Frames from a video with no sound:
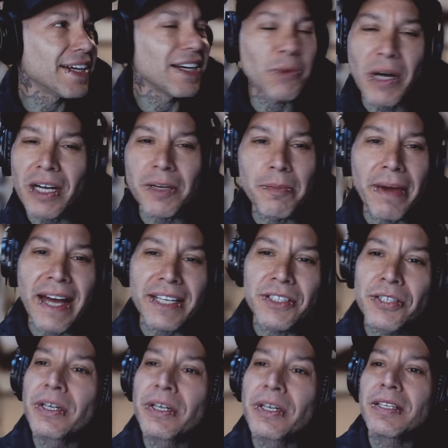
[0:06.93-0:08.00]
Welcome back
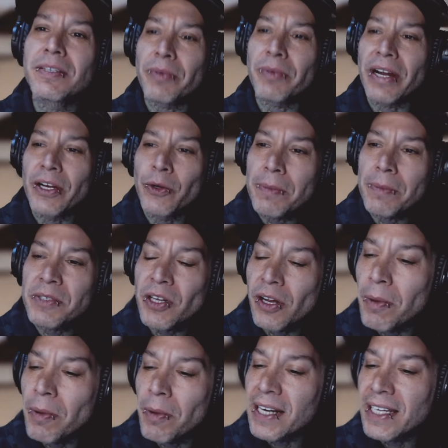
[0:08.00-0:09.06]
to it. Brand new episode of the
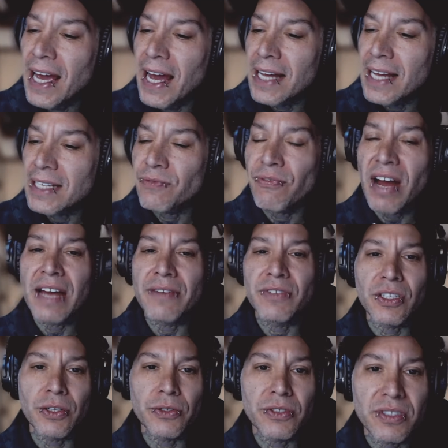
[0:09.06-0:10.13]
podcast,
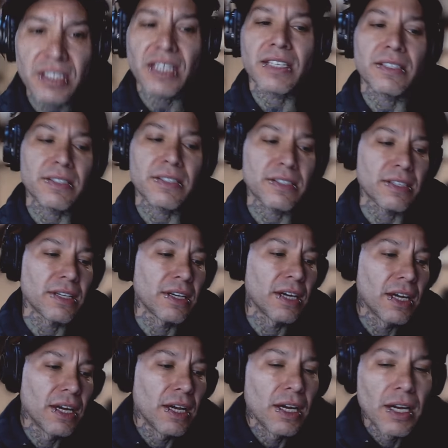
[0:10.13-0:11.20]
506.
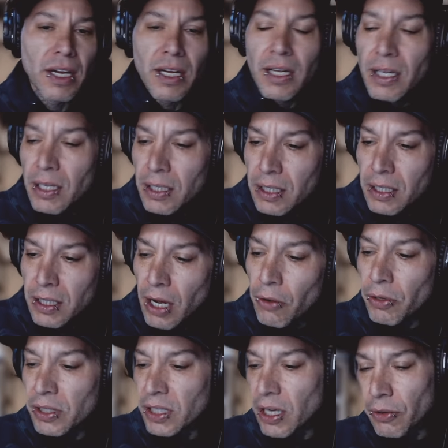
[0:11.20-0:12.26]

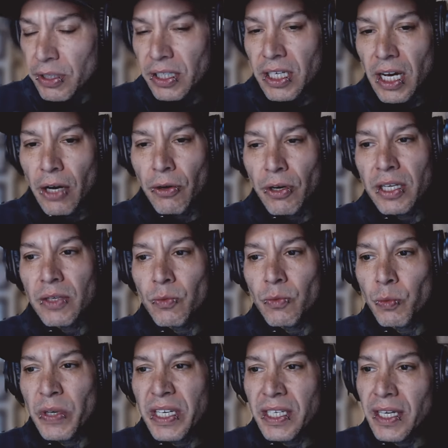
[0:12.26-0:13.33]
Going, going, going.
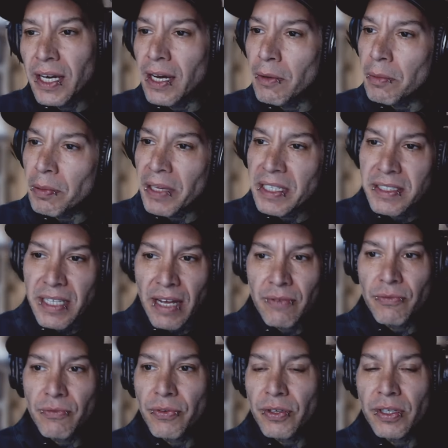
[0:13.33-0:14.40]
We uh, we played
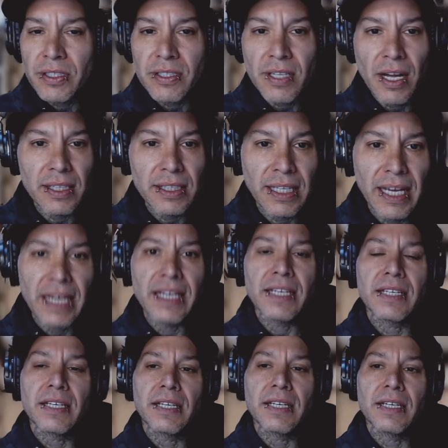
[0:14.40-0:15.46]
Denver and Salt
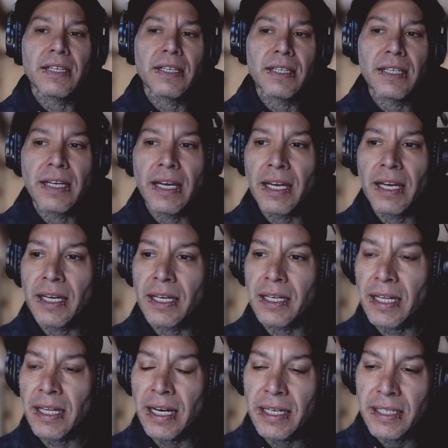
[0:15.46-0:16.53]
Lake, and
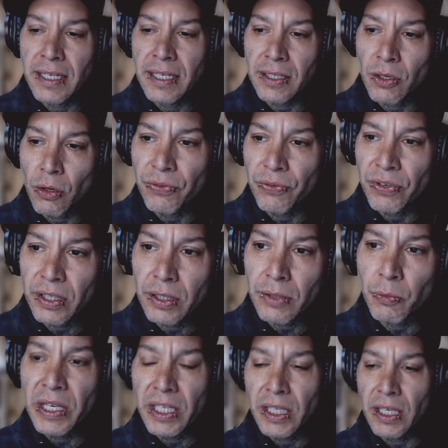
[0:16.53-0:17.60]
then I did a Goldfinger
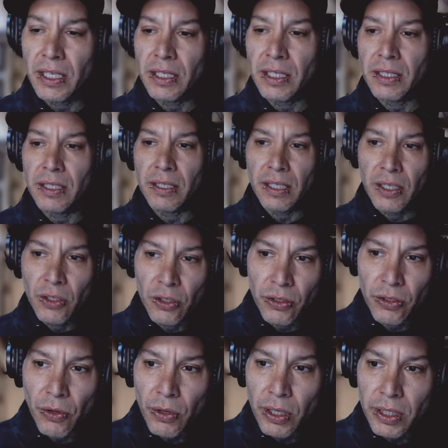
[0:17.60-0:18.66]
weekend in New
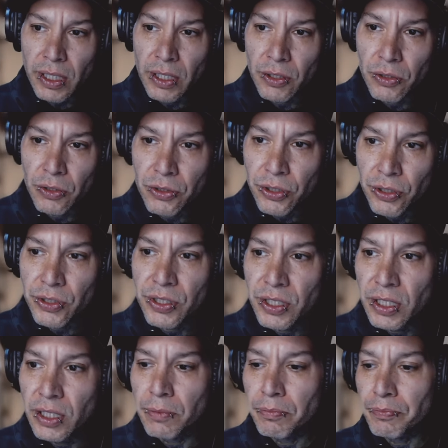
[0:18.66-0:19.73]
York and New
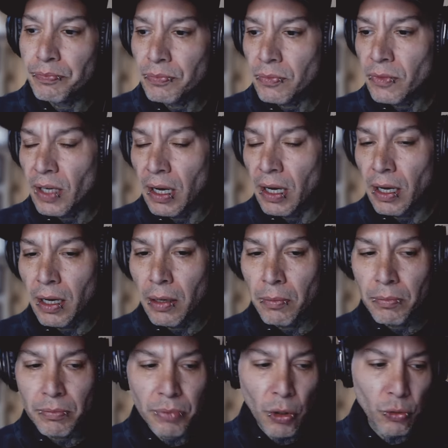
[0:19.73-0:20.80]
Jersey. Um,
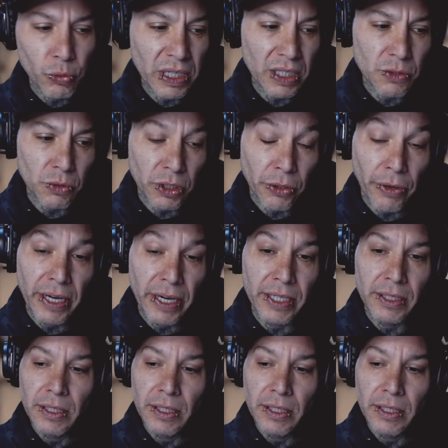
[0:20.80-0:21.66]
both weekends were great.